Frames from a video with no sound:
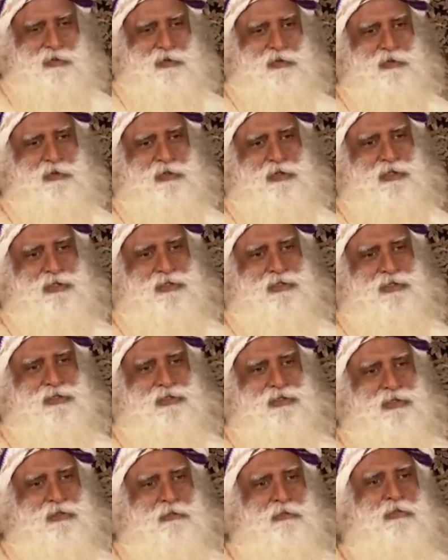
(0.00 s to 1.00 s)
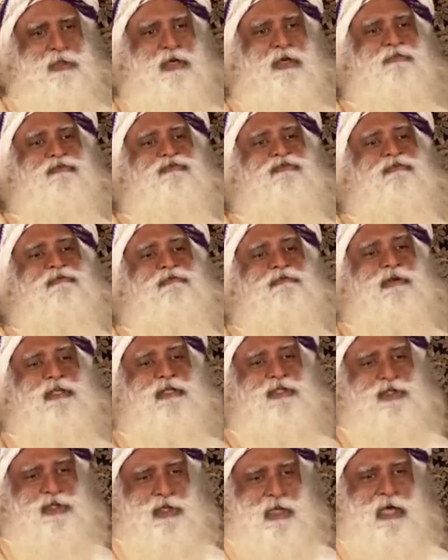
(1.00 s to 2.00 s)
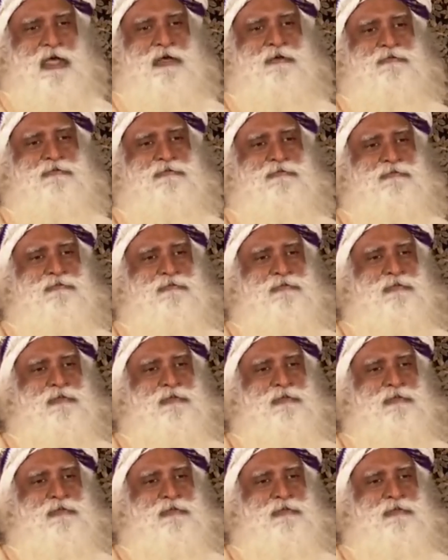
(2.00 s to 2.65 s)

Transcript: to do is be a full-fledged life.